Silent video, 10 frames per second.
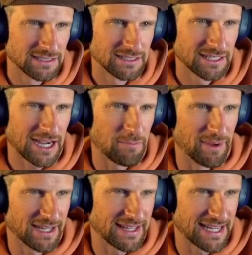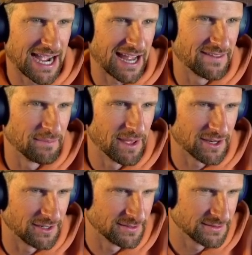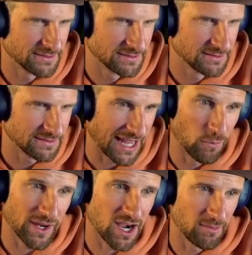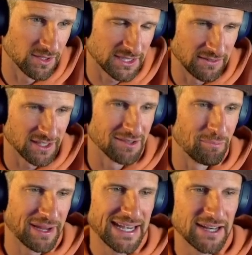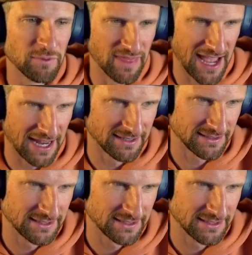Look how big they got in the middle. And we almost even competed with that,